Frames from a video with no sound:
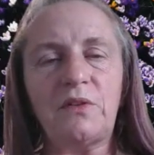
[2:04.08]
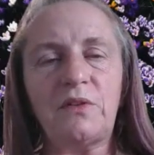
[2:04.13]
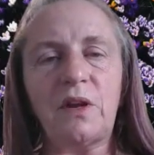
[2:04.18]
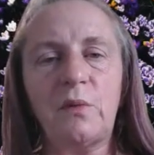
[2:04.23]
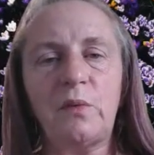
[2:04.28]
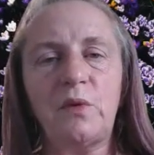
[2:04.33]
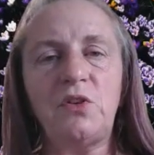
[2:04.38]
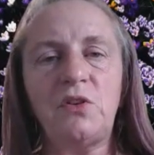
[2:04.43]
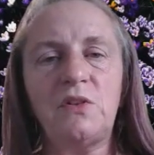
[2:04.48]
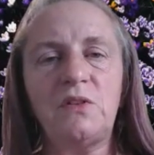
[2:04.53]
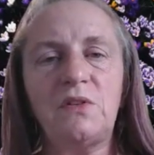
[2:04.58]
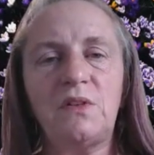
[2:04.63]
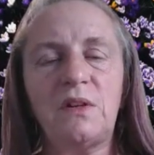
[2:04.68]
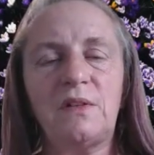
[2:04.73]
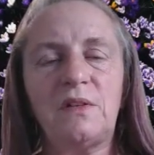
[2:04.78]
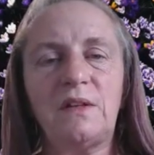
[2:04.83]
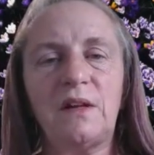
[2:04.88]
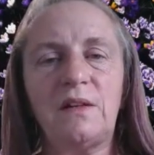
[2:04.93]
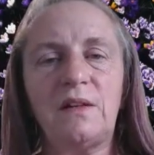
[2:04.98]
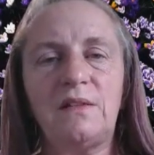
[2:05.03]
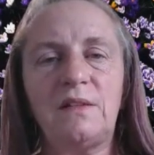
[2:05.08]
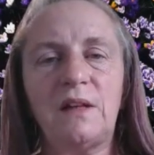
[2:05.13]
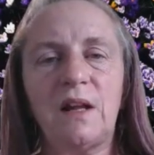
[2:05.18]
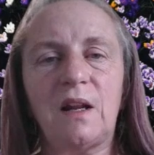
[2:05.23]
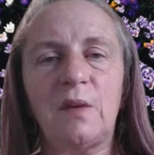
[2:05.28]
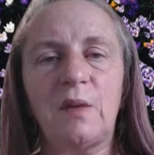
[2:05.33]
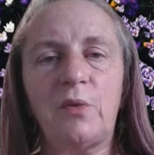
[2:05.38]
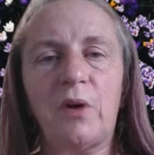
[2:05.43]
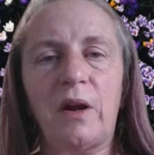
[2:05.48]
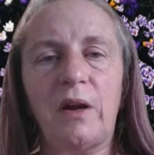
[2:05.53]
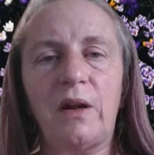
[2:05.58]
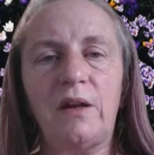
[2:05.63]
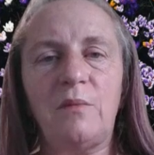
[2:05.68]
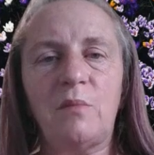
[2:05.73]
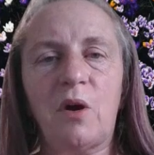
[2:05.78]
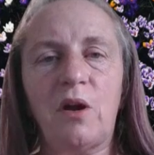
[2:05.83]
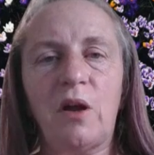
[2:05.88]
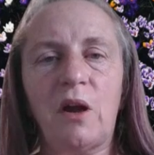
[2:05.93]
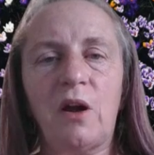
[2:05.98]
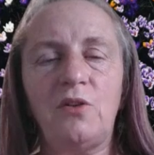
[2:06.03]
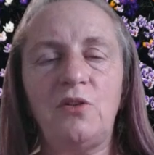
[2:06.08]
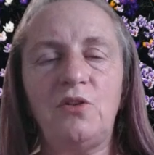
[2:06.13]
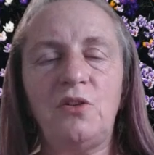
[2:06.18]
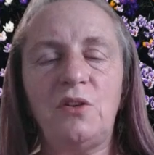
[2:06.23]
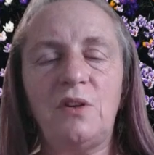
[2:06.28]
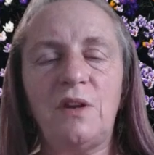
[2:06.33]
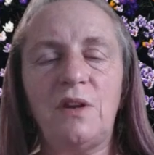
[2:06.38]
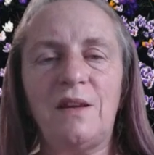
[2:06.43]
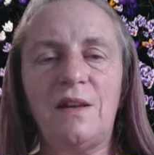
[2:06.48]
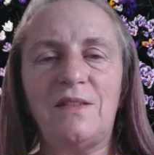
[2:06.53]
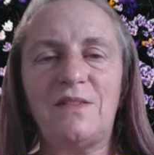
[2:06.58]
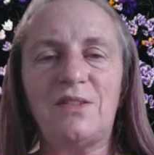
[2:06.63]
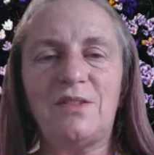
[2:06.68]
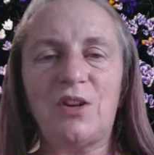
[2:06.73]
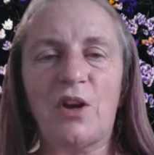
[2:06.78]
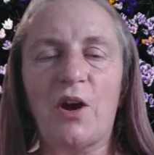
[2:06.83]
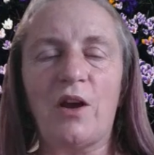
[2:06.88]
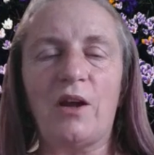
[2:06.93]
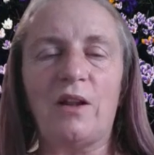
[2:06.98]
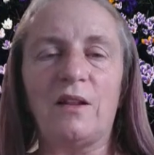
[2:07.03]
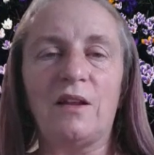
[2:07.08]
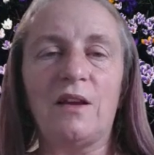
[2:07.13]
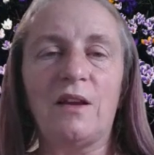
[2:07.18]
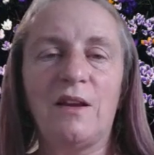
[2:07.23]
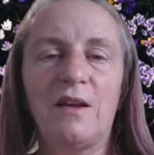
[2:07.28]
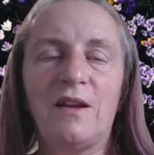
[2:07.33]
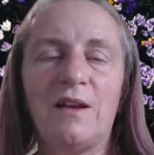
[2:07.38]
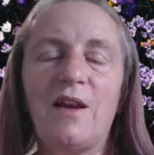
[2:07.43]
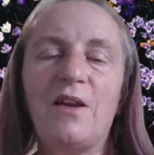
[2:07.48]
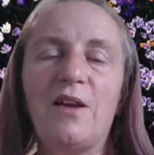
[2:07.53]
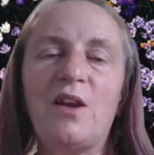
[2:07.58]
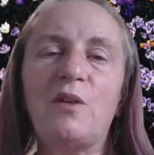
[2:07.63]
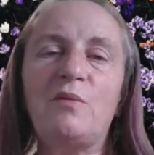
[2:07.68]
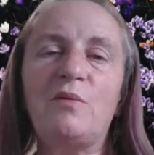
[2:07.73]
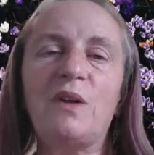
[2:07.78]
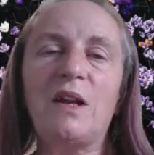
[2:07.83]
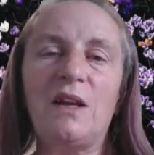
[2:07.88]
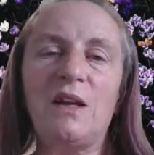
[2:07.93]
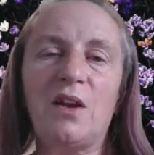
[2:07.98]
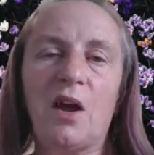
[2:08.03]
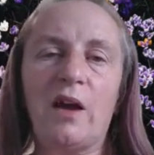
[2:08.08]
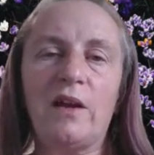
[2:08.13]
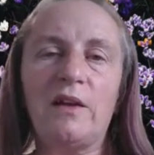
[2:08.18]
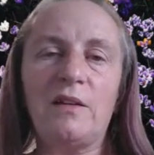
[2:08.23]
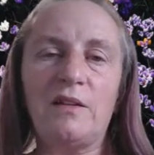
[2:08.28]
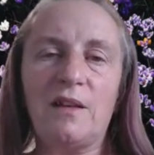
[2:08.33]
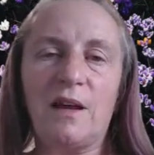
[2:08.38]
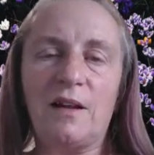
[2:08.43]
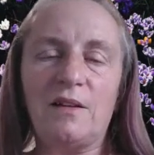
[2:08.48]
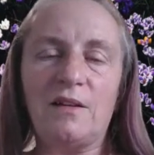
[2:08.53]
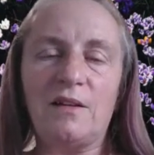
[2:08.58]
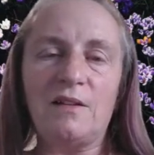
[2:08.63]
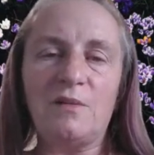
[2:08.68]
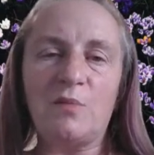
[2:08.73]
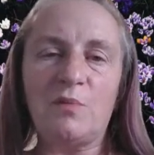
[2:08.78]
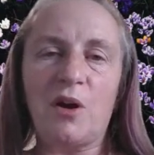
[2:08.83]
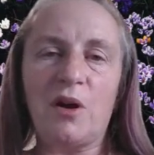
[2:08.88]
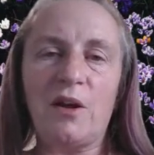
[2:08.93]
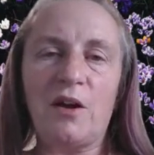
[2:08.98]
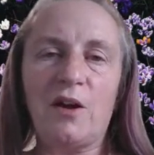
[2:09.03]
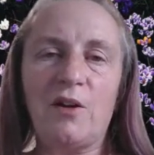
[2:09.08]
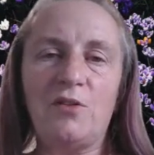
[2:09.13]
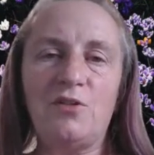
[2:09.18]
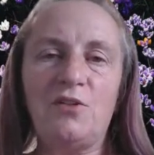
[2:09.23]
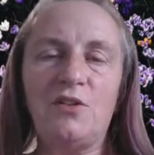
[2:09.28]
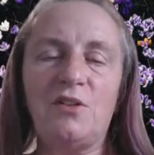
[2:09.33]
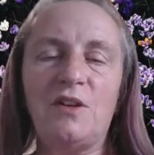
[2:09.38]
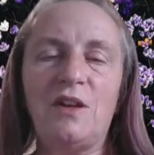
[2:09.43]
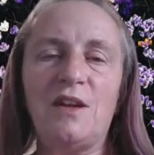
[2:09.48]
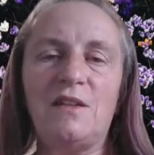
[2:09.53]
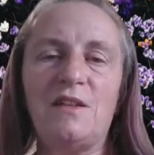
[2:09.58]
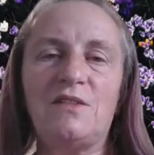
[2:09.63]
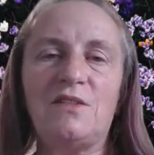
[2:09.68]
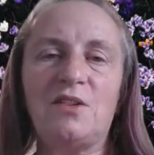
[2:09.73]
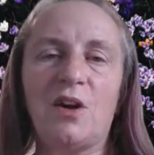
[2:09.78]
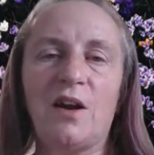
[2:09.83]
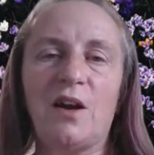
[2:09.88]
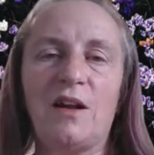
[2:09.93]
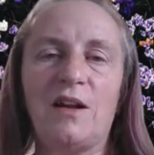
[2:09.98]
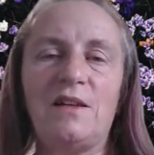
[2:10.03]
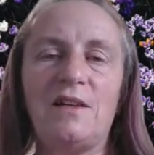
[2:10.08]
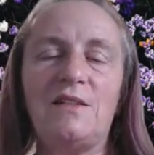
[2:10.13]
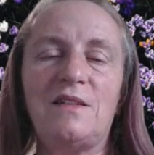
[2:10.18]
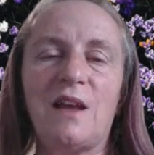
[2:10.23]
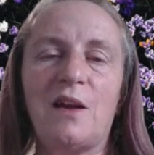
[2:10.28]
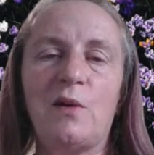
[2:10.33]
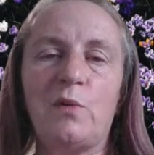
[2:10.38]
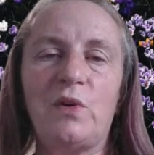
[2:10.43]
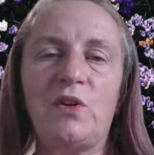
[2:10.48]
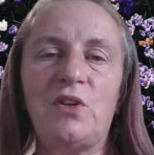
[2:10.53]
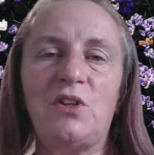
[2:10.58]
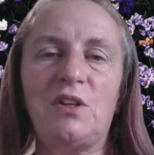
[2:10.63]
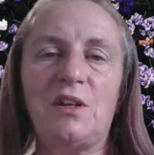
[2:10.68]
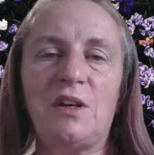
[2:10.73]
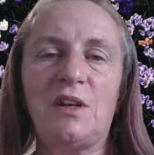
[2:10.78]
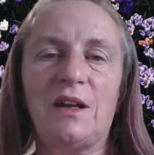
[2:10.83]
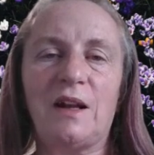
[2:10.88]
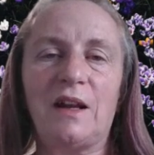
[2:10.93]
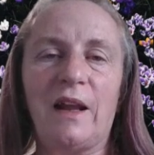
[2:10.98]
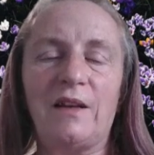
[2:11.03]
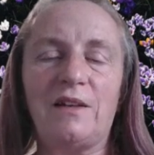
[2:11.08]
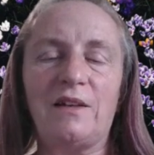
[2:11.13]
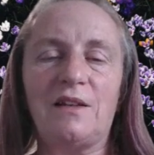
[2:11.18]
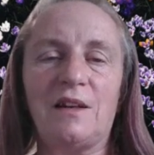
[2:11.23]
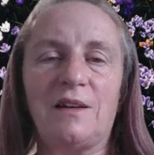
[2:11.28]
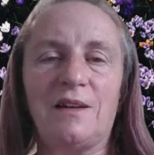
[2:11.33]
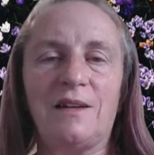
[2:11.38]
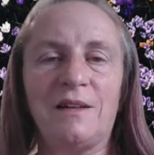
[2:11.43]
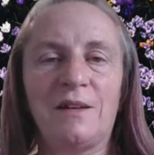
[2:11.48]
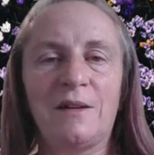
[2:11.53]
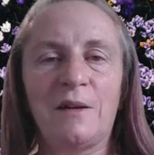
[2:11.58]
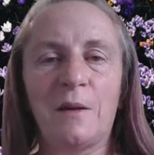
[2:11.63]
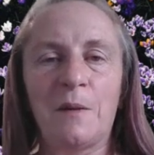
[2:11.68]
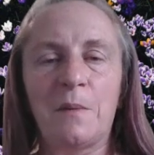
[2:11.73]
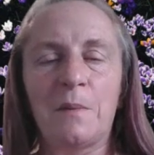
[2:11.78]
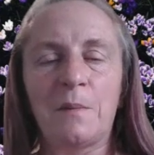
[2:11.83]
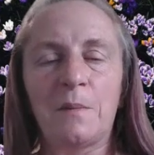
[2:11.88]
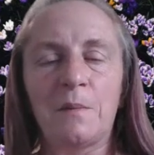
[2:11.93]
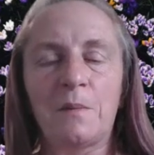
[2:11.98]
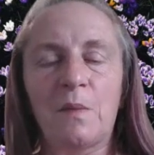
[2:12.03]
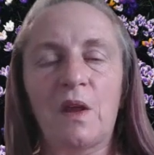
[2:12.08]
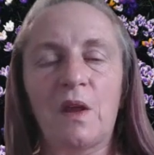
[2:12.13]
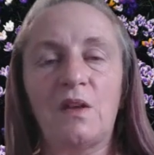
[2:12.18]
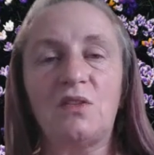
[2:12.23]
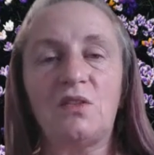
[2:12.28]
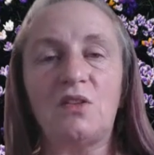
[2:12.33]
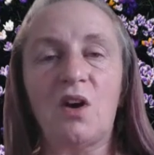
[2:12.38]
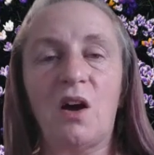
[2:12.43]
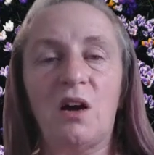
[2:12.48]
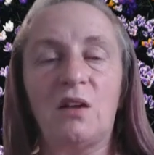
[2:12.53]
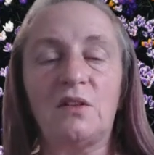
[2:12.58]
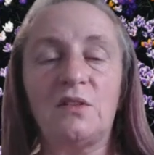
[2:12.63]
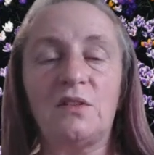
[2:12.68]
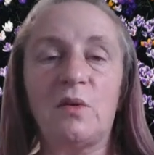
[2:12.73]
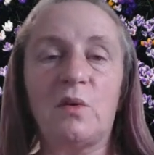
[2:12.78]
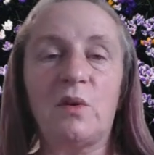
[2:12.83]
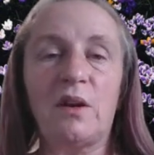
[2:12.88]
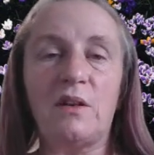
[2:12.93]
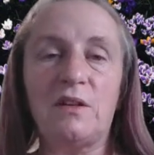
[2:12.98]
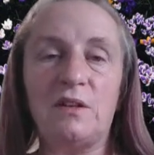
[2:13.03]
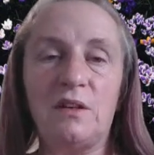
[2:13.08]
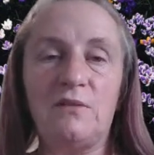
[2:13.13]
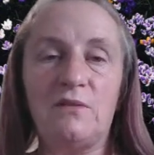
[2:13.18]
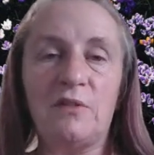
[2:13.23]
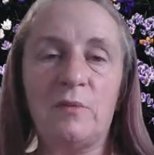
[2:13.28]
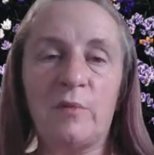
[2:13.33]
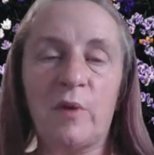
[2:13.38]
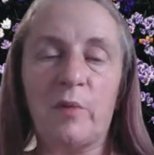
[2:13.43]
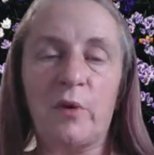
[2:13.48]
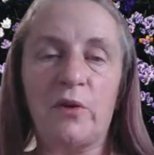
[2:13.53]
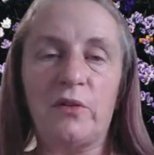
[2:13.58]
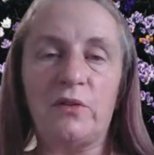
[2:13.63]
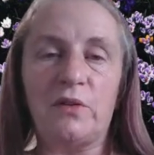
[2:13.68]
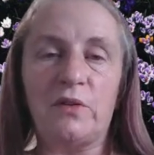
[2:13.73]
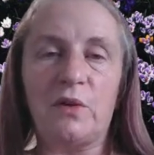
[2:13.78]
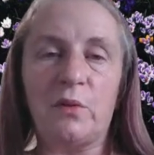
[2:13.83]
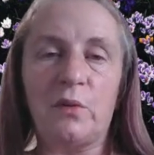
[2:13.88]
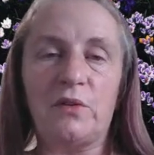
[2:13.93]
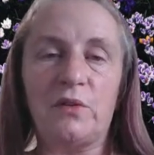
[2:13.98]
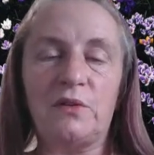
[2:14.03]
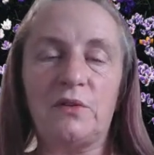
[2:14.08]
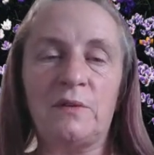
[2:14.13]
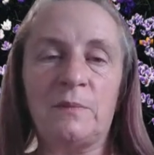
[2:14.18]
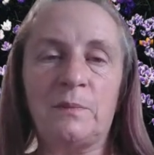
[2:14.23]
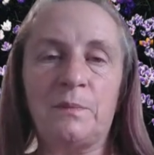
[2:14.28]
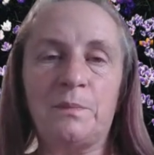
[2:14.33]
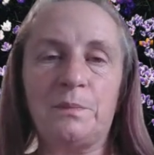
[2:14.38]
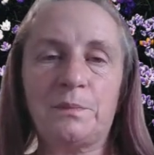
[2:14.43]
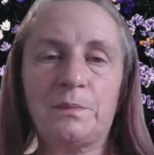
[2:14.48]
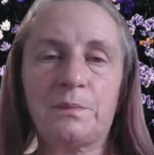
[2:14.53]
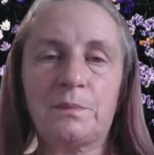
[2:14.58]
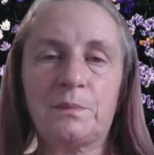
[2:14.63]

birthday wishes that said celebrate in my own unique style. And I really like that because my own unique style is that witchy eclectic style. So what I did for my birthday was